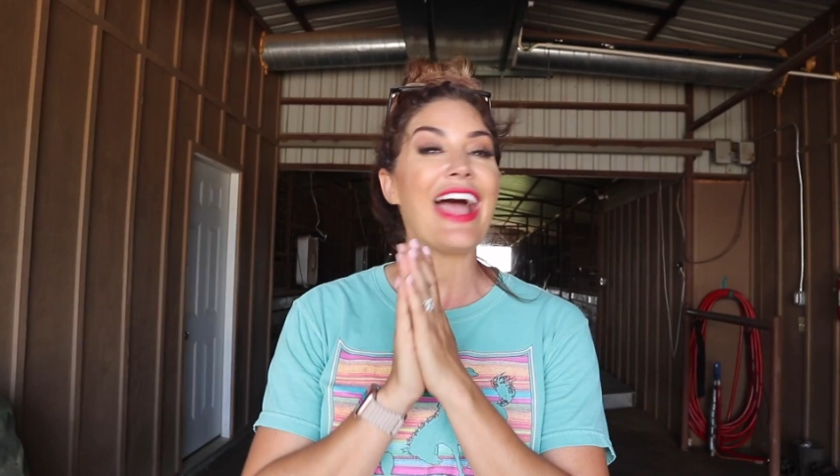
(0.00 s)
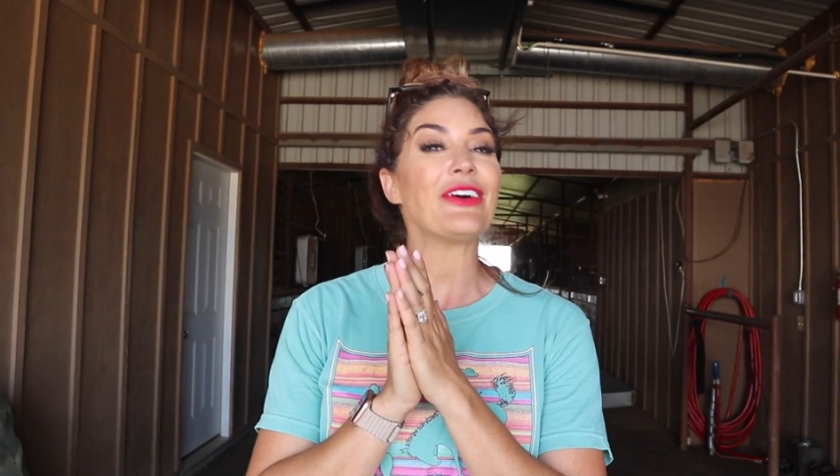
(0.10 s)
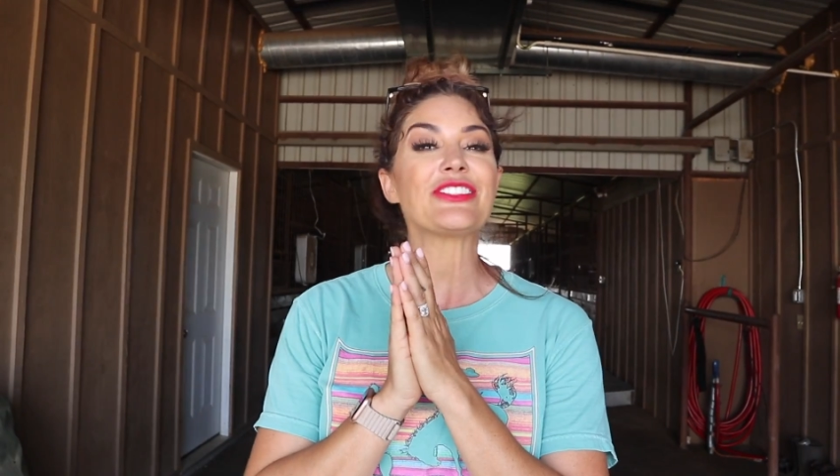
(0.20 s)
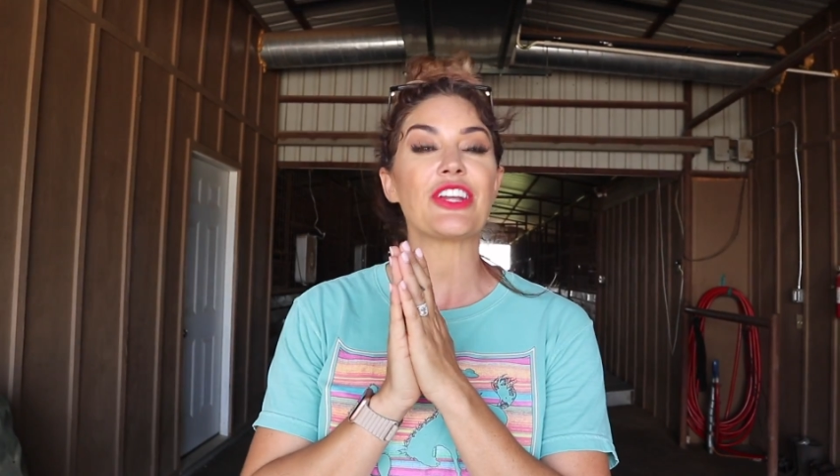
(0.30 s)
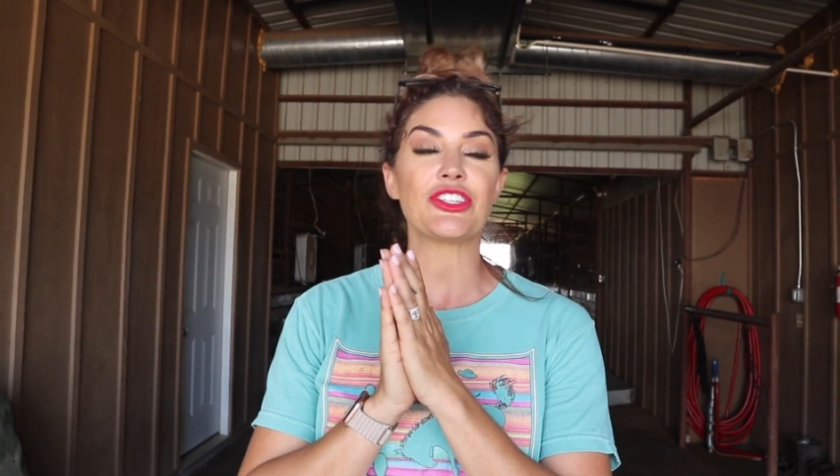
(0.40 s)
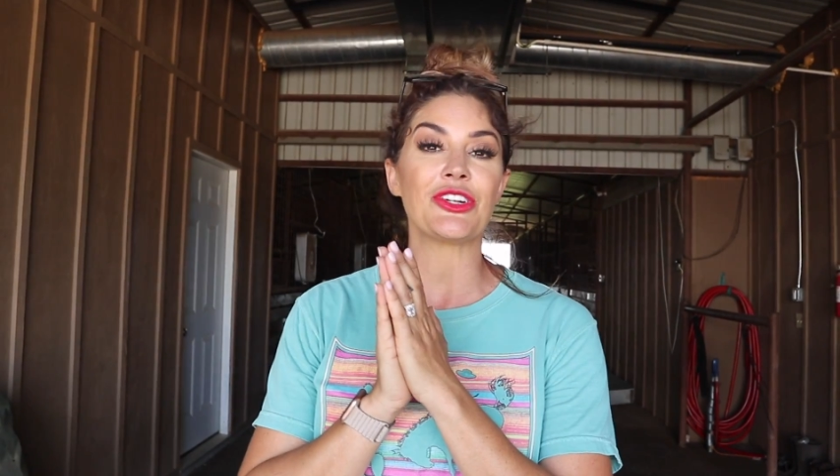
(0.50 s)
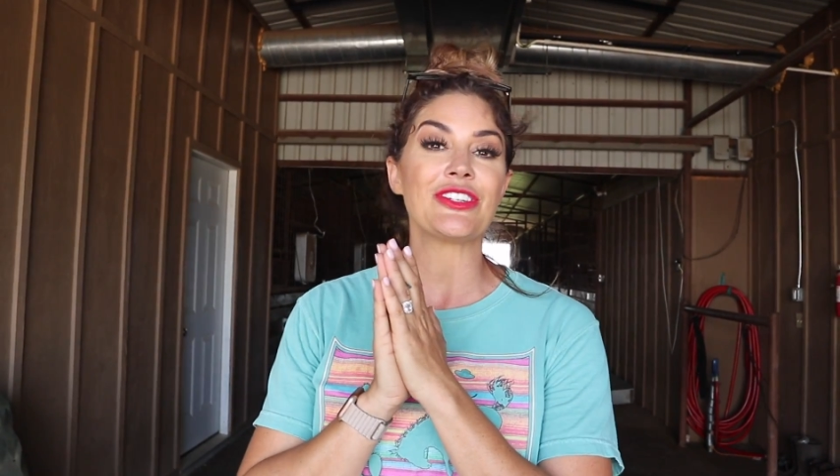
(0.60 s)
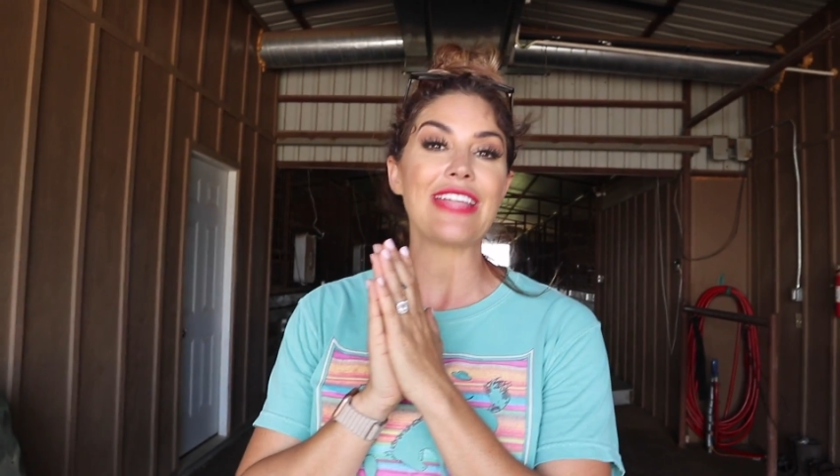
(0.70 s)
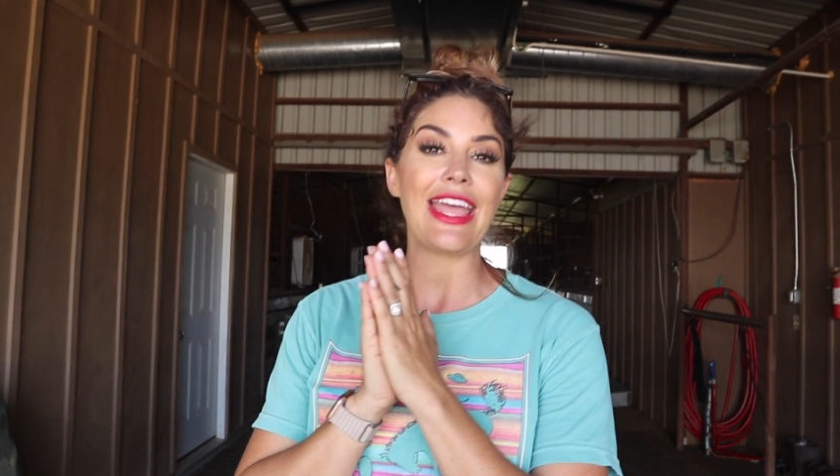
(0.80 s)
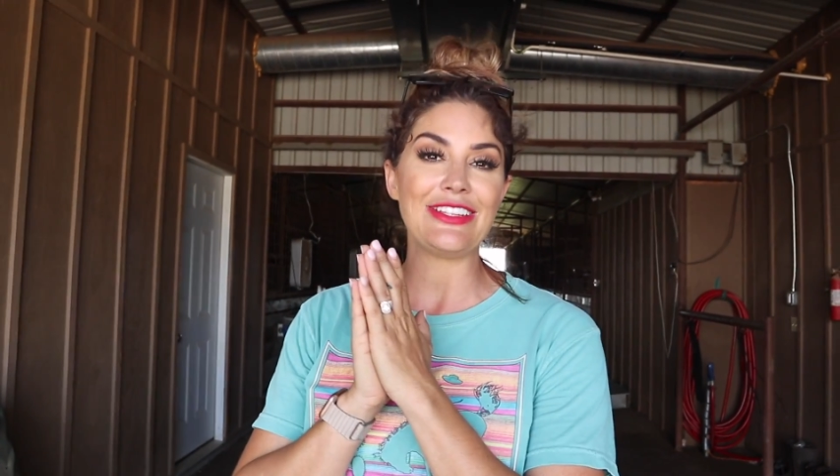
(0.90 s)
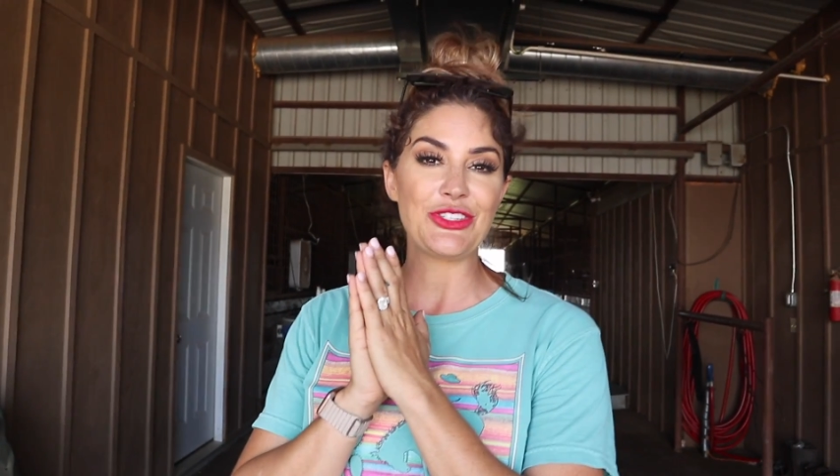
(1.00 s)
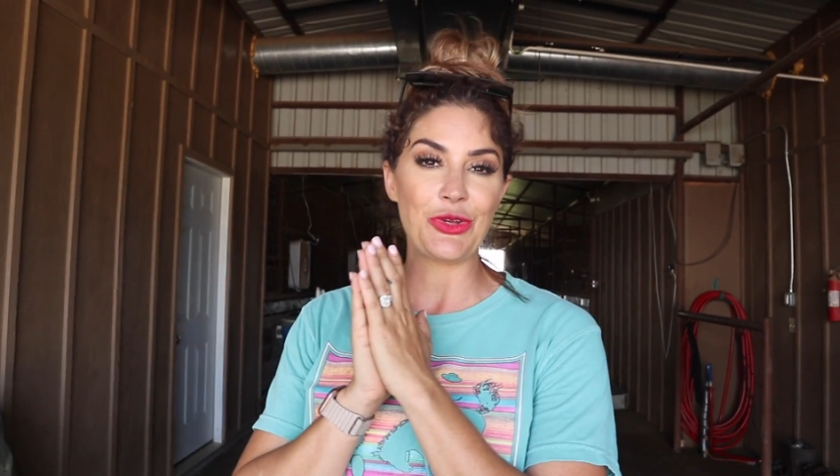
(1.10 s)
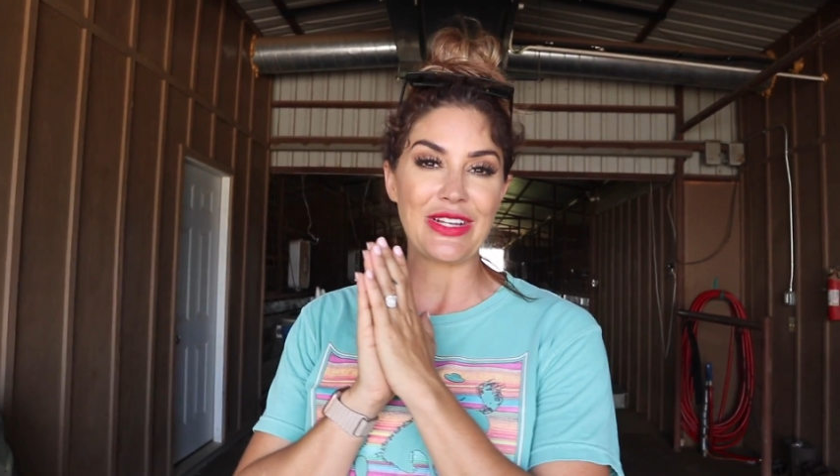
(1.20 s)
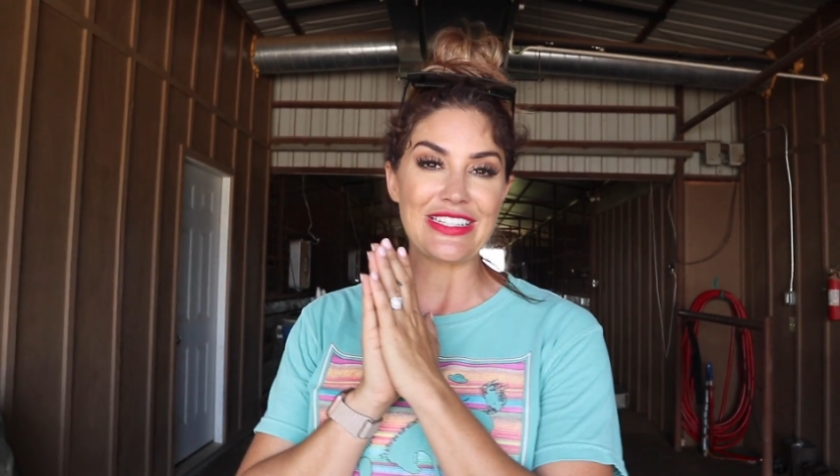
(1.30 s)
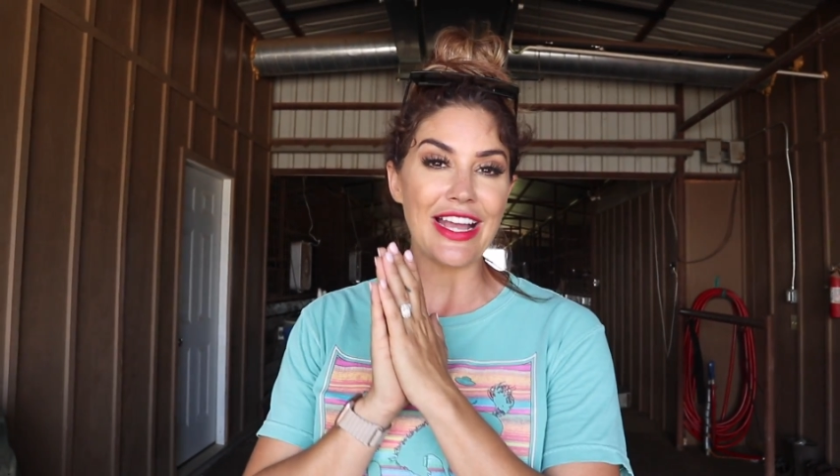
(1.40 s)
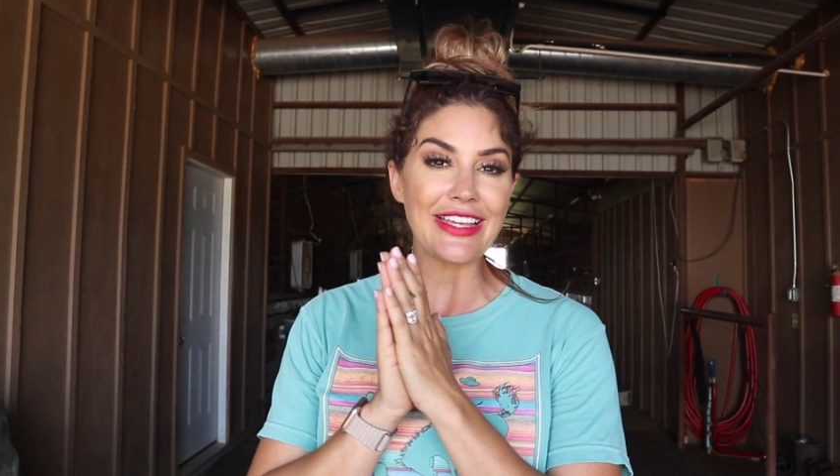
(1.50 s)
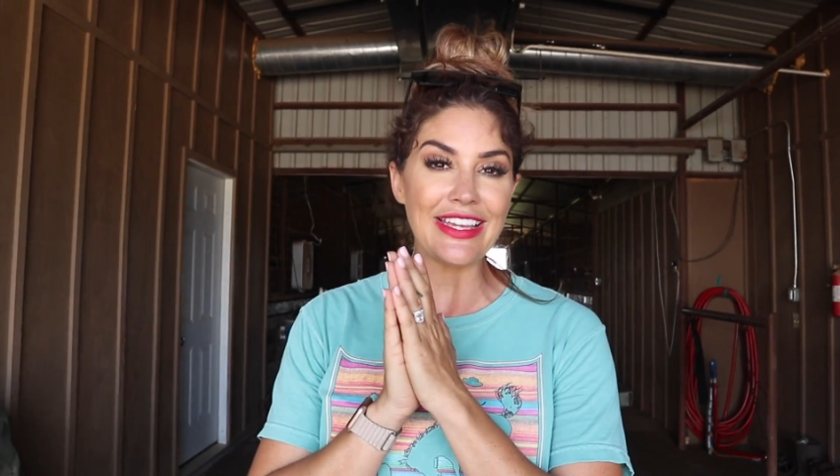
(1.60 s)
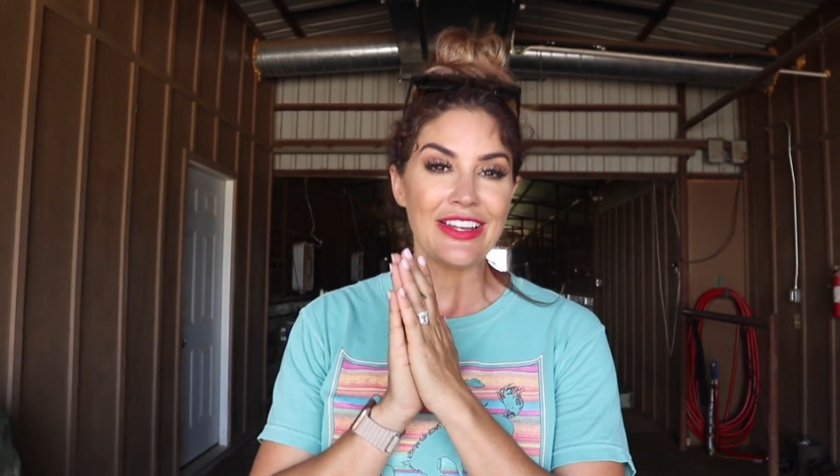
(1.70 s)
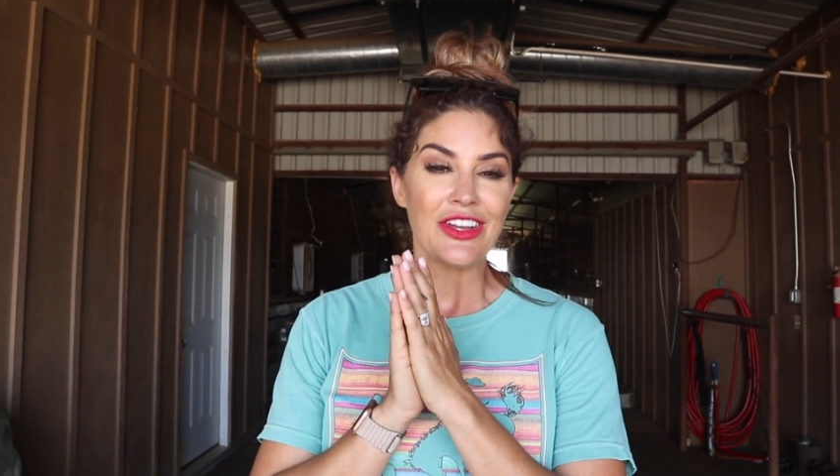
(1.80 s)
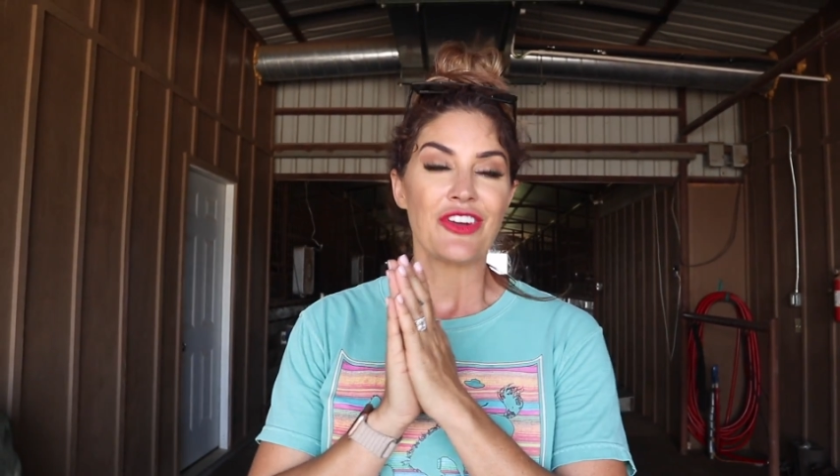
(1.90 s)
Now it's our turn to head to Kentucky